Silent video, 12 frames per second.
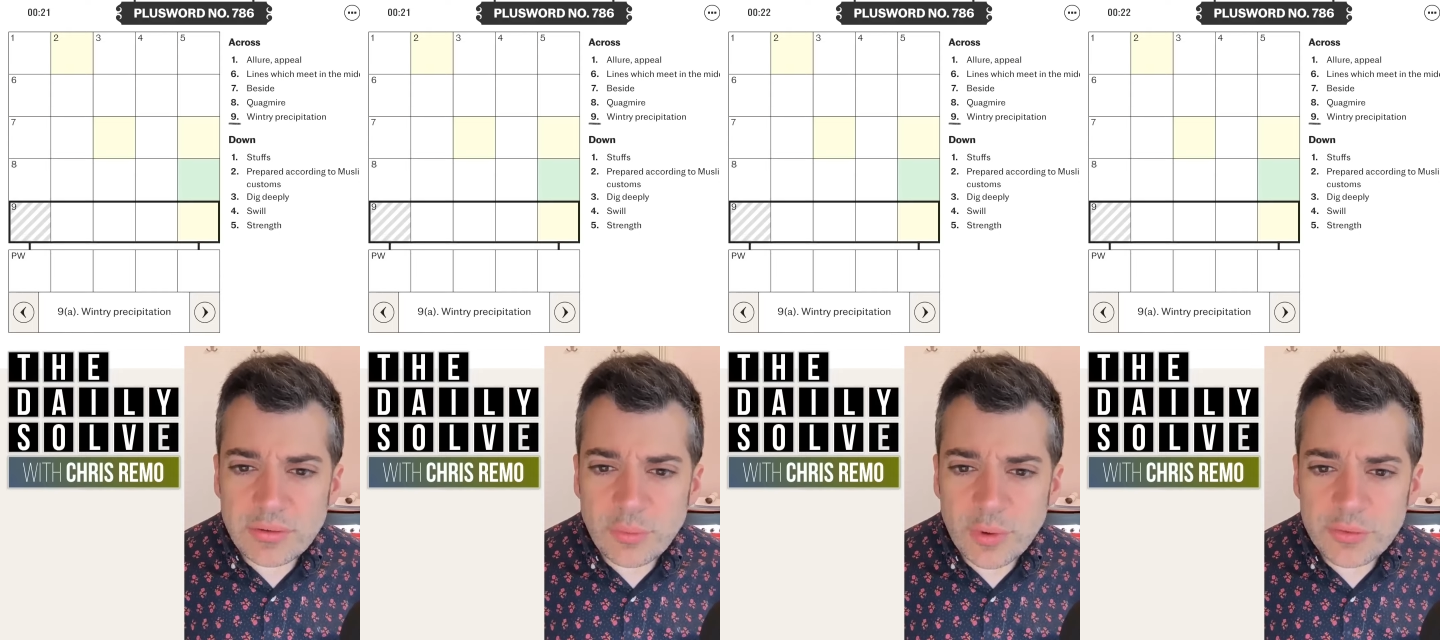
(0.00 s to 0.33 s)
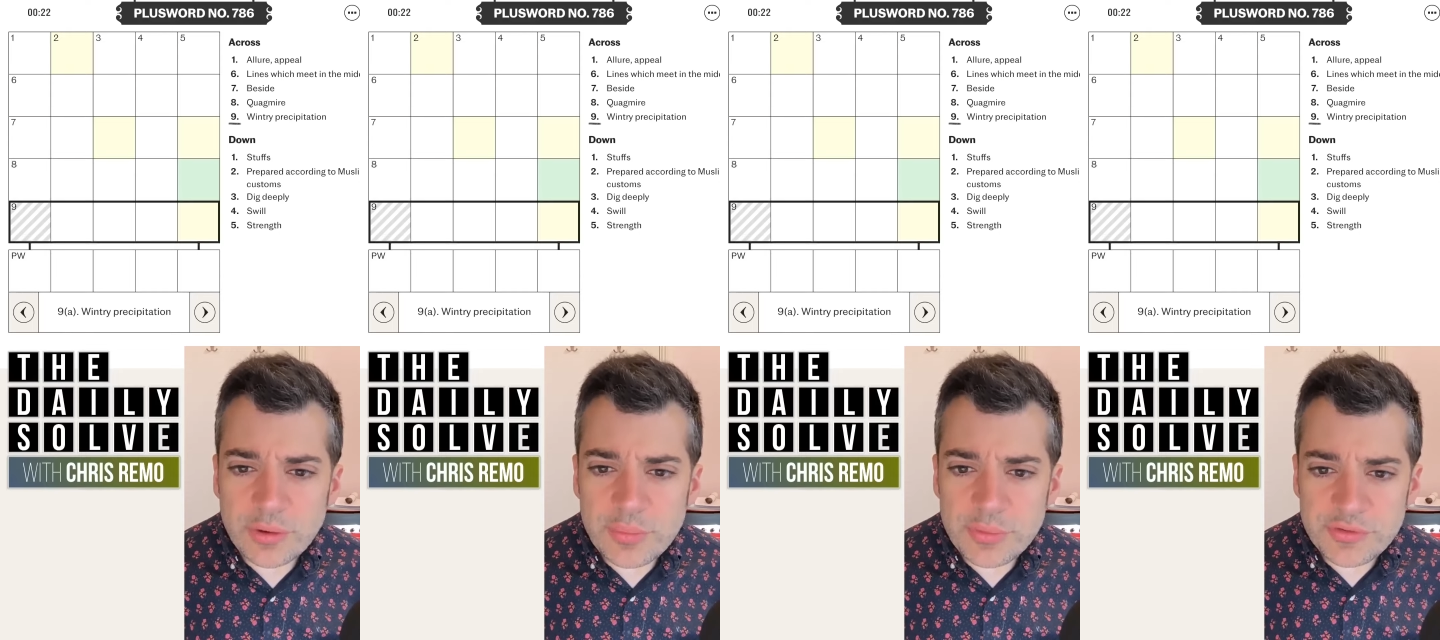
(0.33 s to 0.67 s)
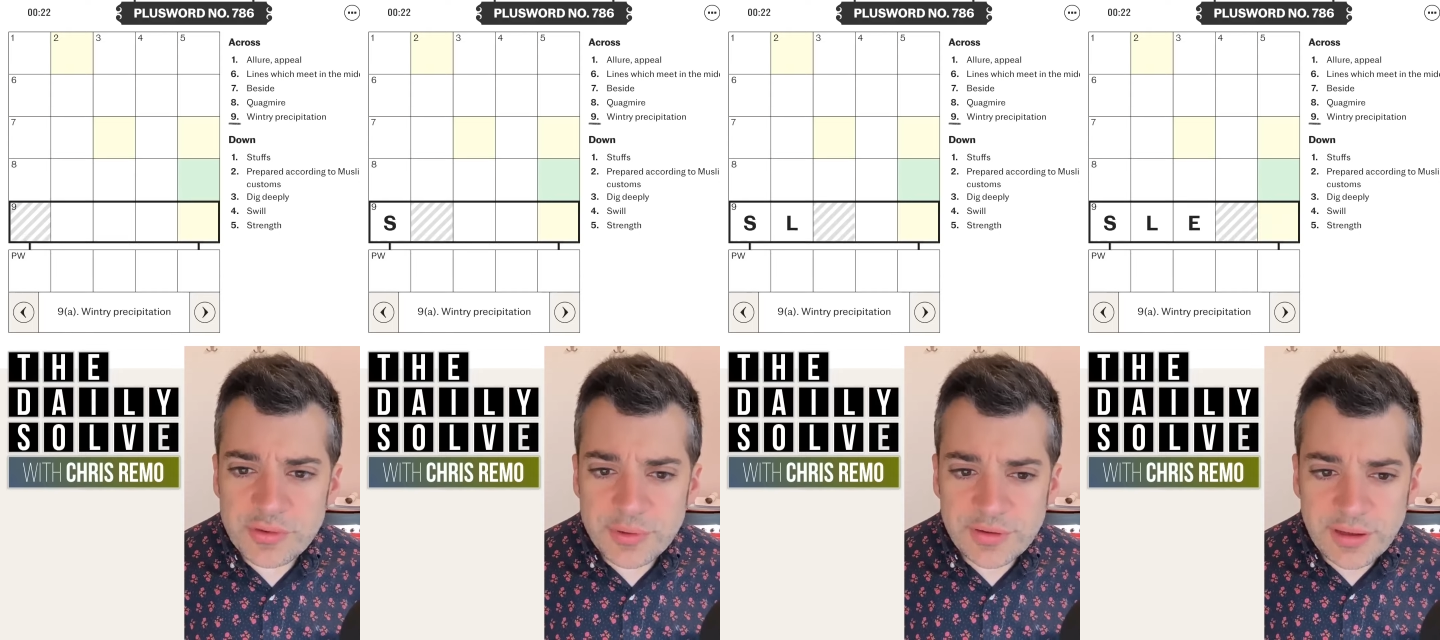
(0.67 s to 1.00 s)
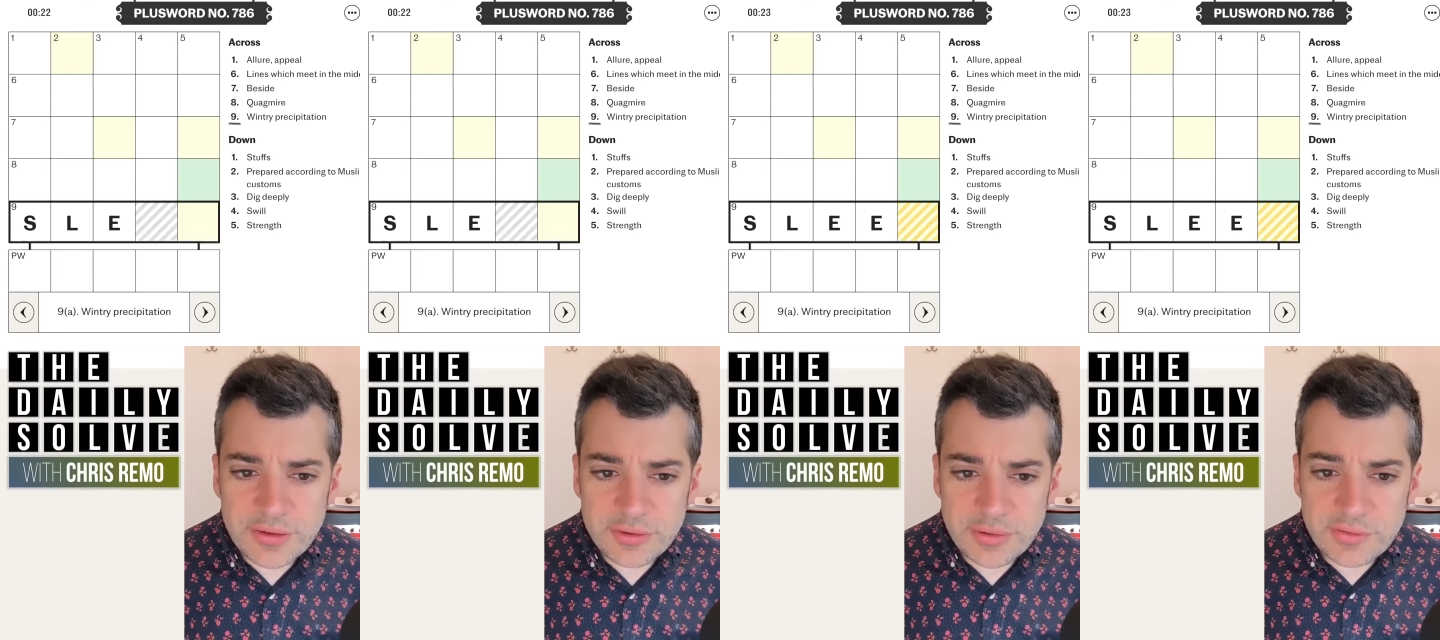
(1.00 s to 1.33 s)
wintry
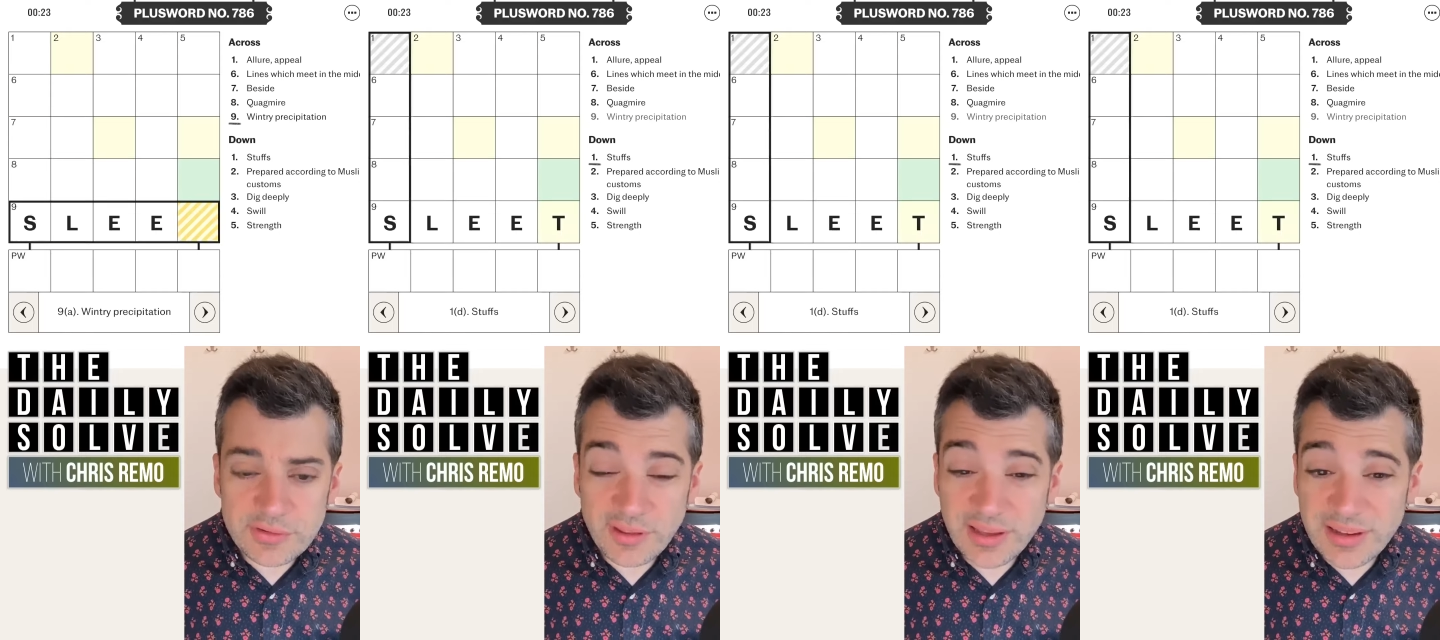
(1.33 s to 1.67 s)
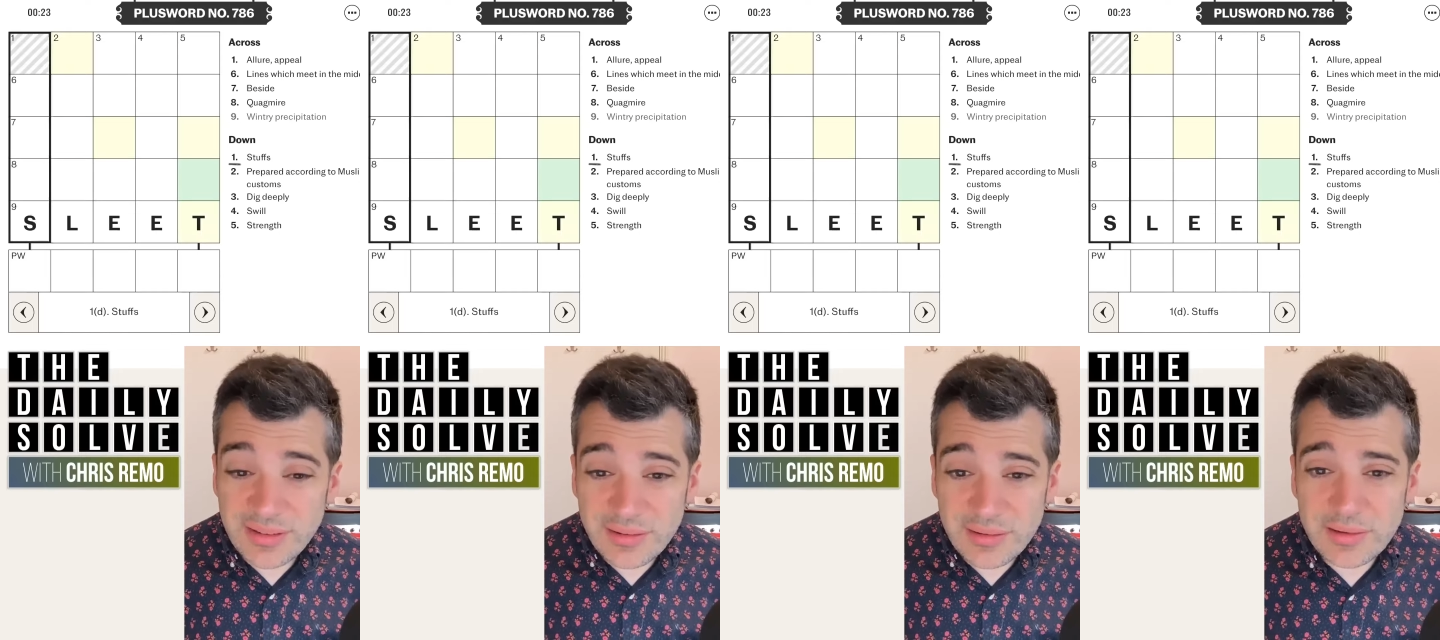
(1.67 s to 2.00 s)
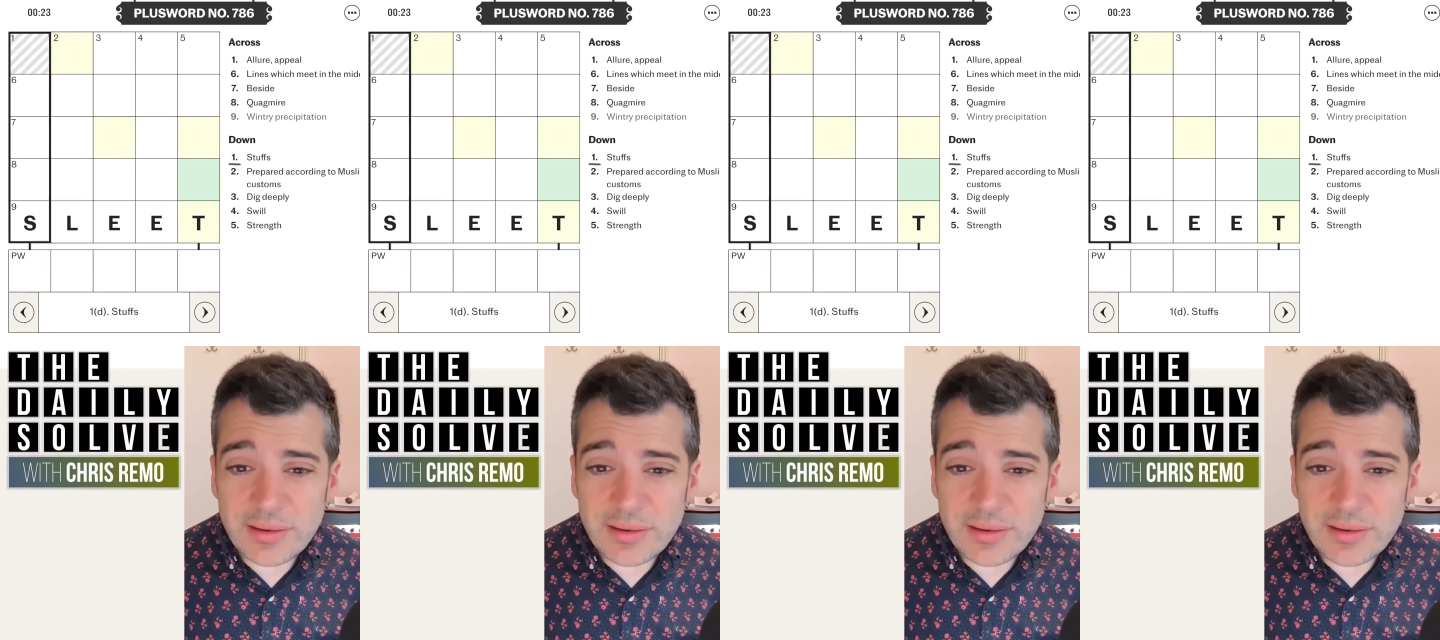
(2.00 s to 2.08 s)
precipitation, sleet.